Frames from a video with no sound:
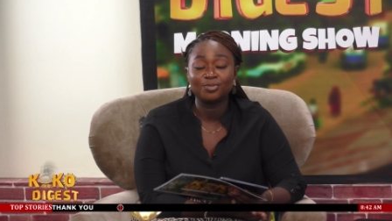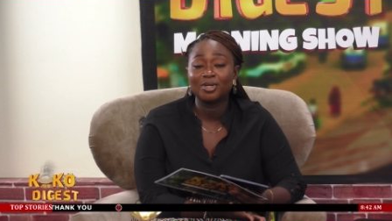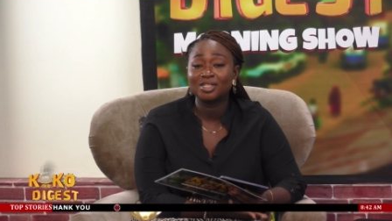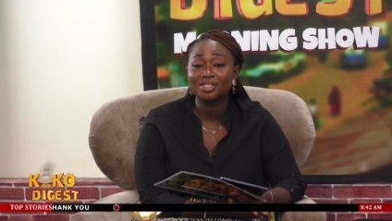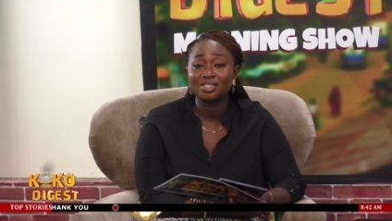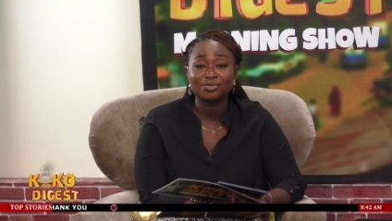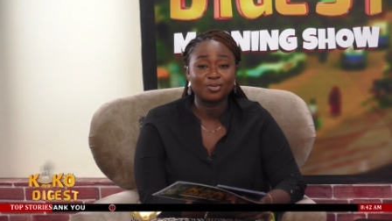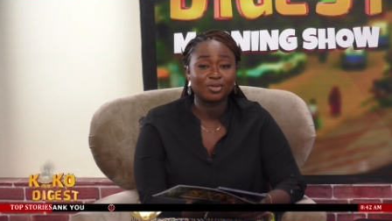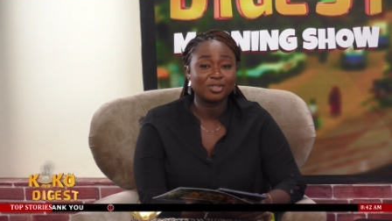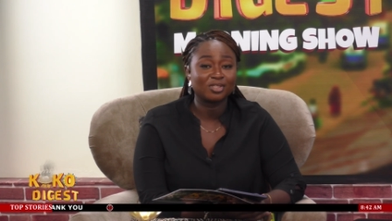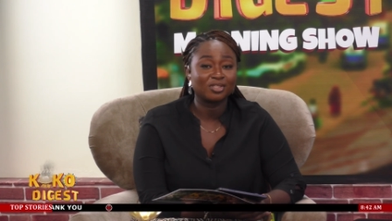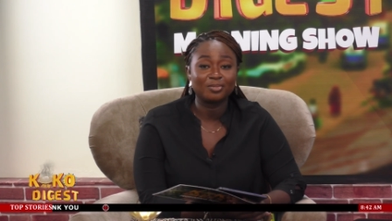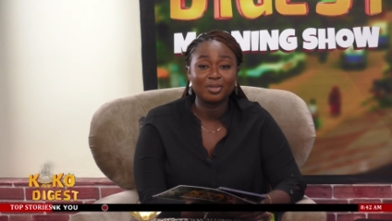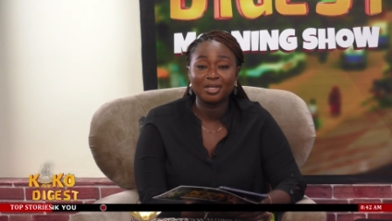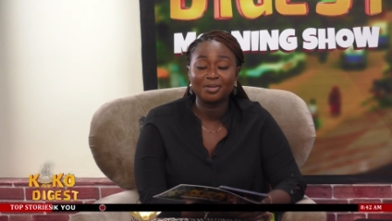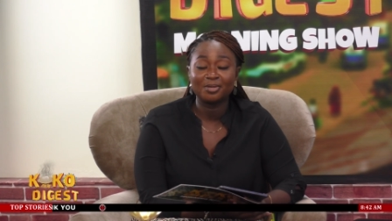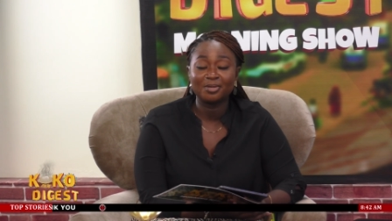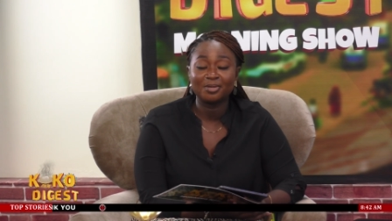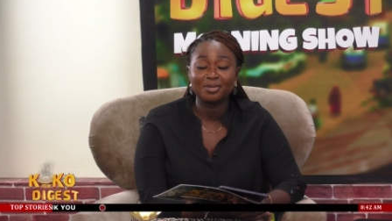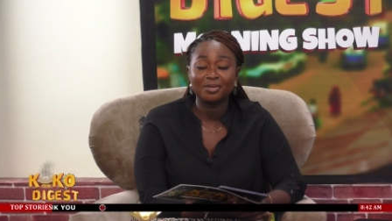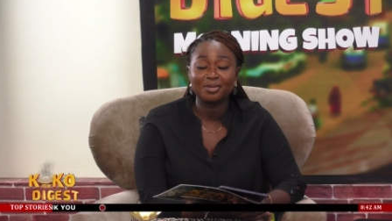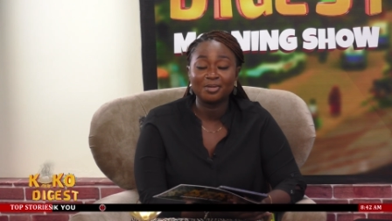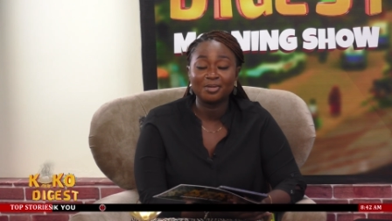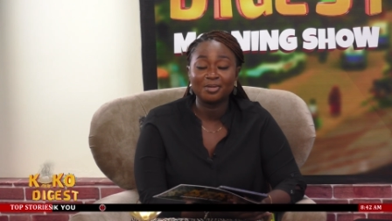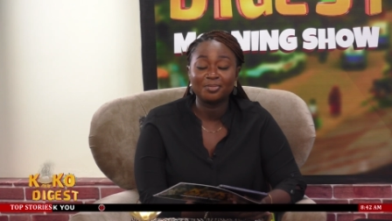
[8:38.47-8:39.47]
You can just watch the
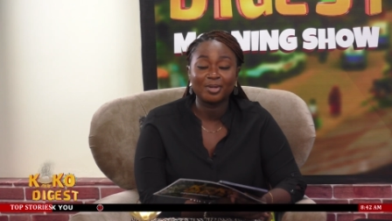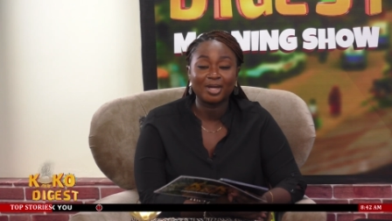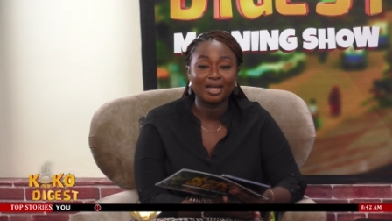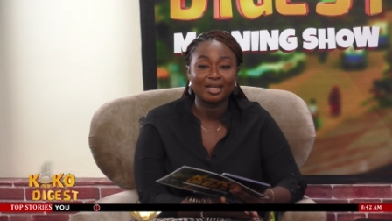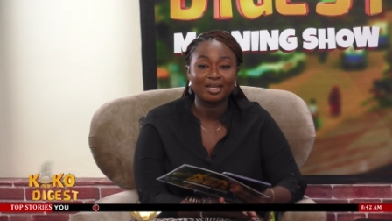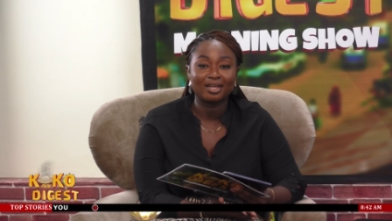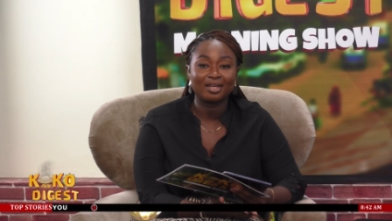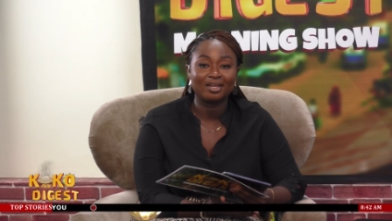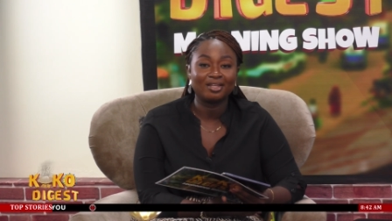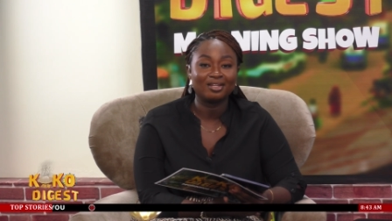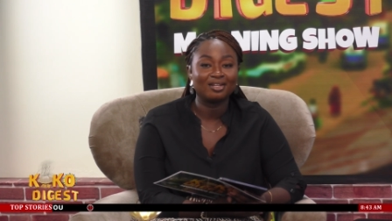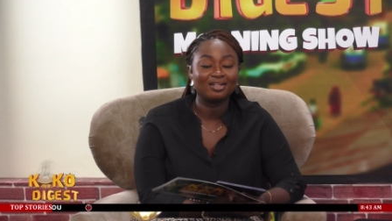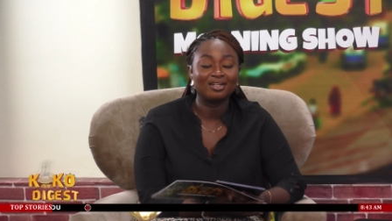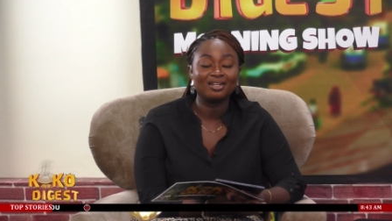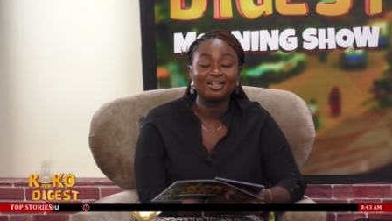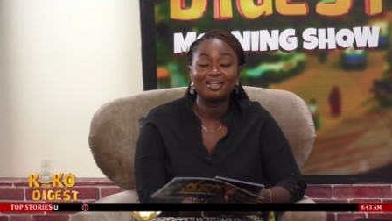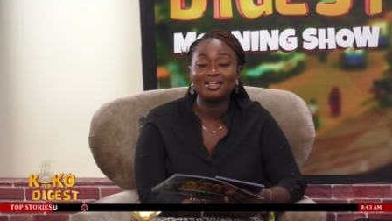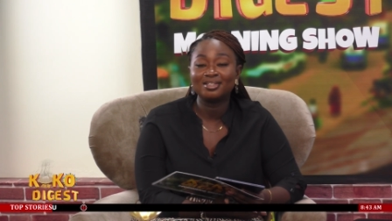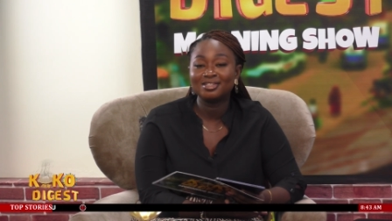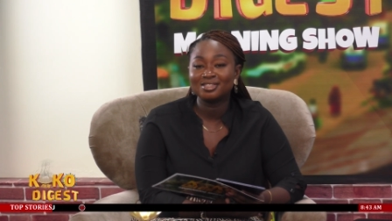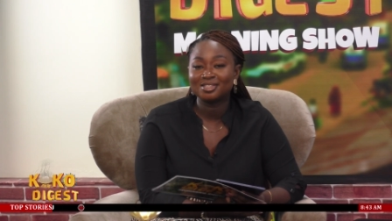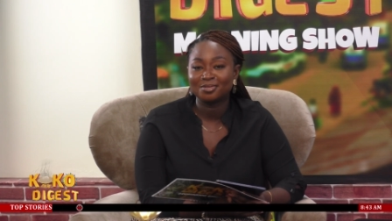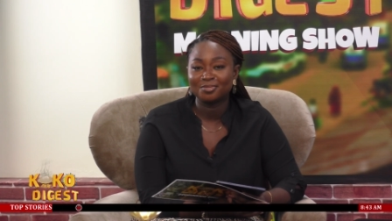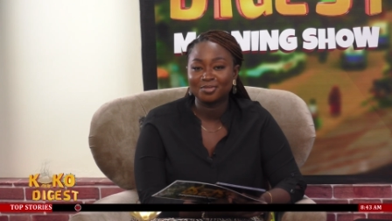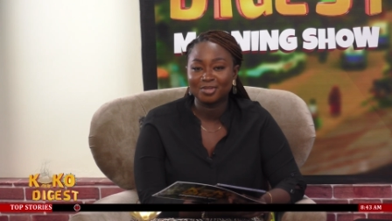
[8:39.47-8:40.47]
playback and then
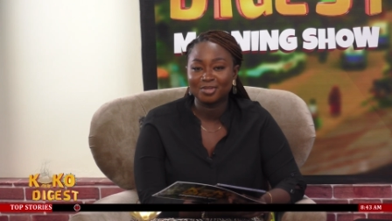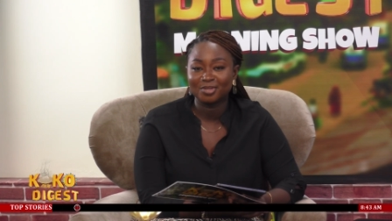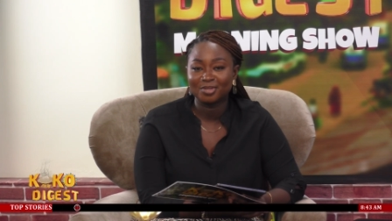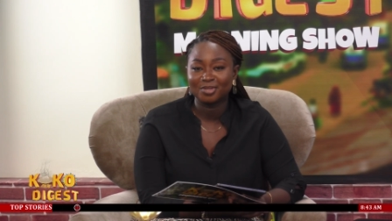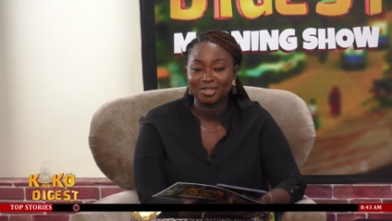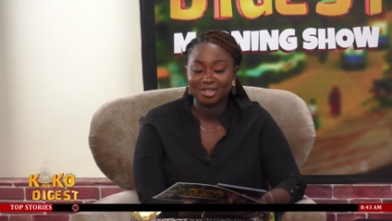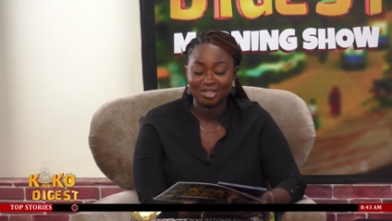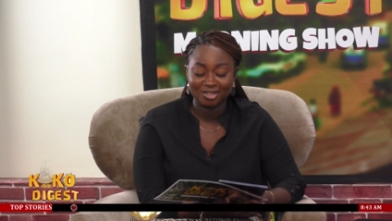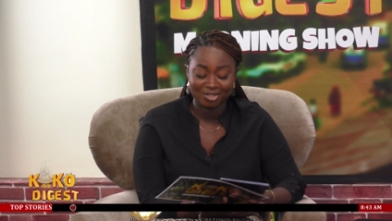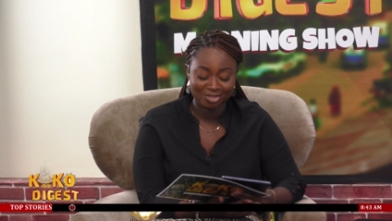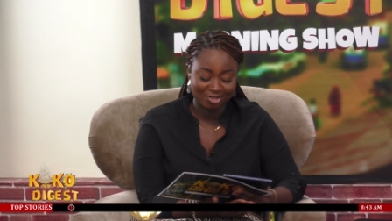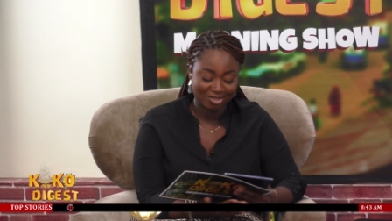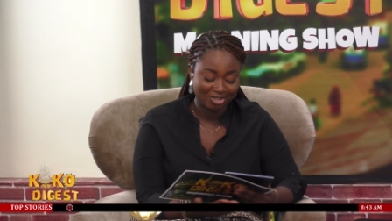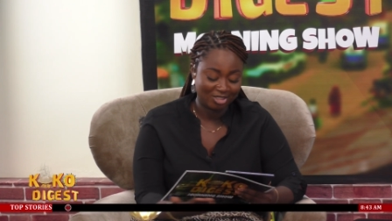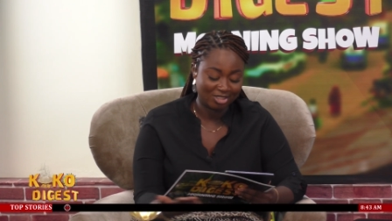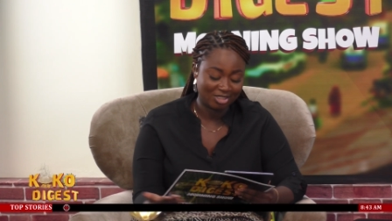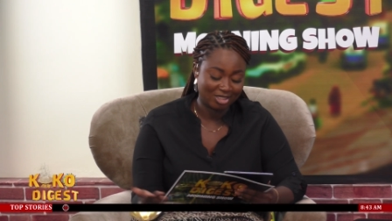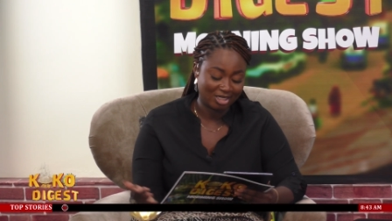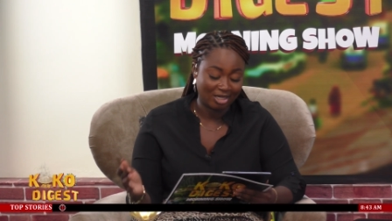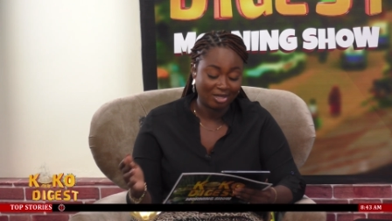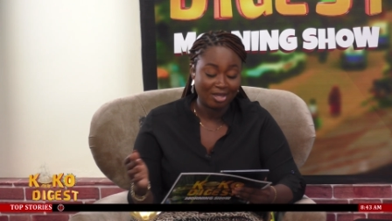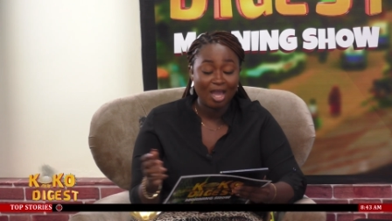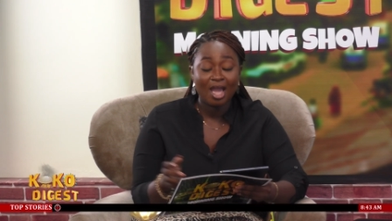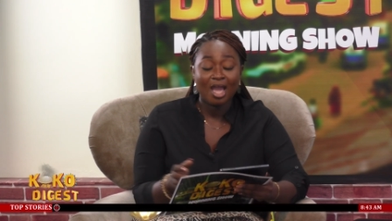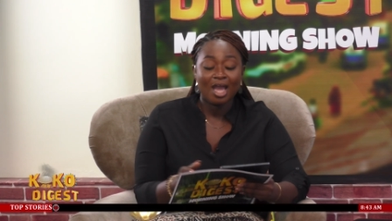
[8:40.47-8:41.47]
learn something
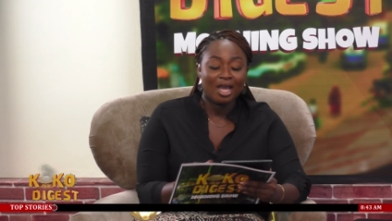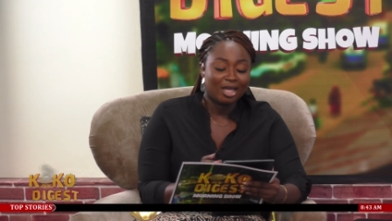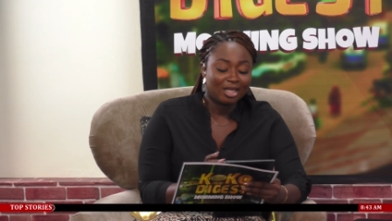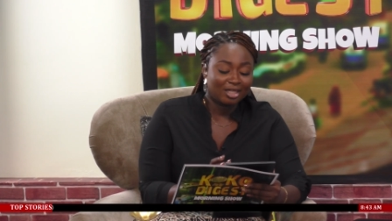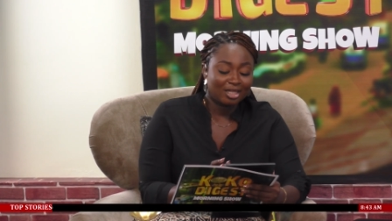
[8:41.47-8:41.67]
today.